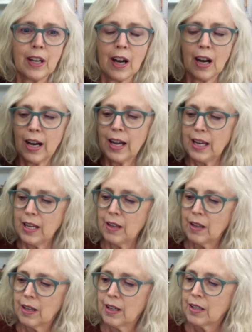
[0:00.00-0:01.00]
I
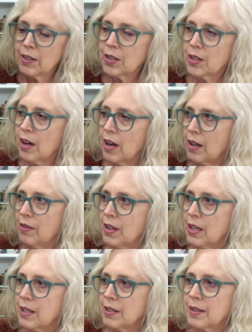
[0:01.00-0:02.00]
saw
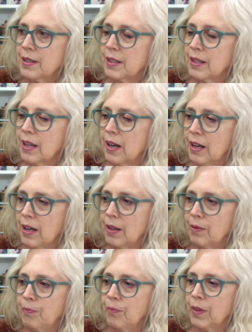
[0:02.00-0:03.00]
this
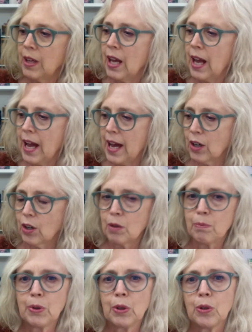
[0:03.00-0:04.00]
at her
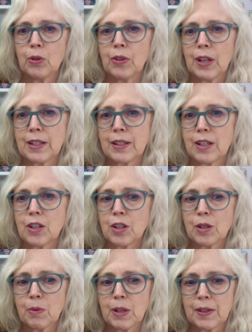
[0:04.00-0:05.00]
booth at
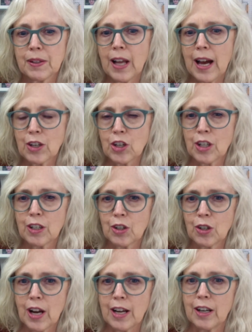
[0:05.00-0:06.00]
Stitches West last year and
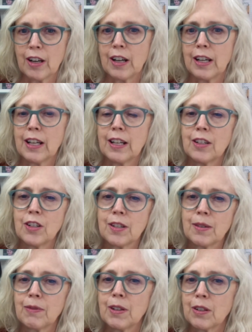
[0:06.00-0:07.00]
tried it on, and it
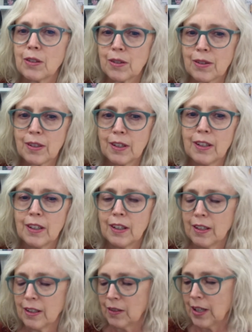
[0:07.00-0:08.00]
just feels
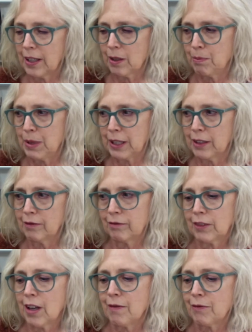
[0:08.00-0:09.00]
like a big,
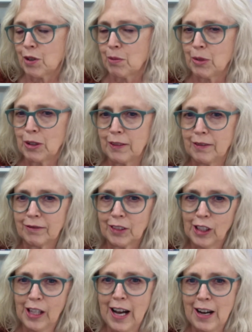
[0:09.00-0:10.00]
comfortable
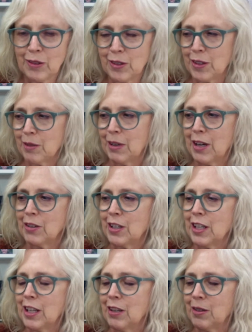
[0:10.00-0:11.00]
cloud
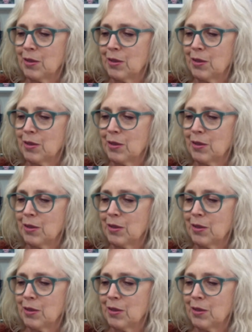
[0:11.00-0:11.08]
surrounding you.